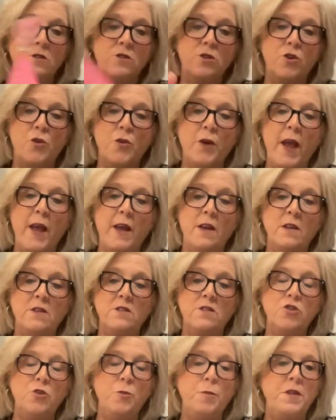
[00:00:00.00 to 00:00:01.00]
create.
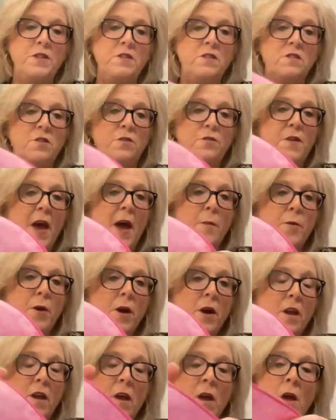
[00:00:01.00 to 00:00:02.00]
It's 2 pieces of
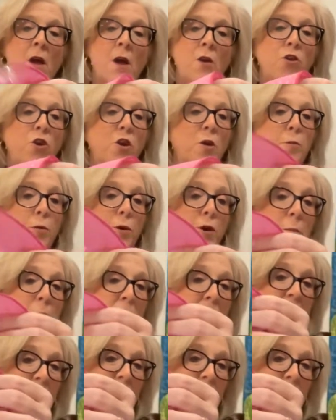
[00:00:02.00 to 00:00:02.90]
fabric. You can put a piece of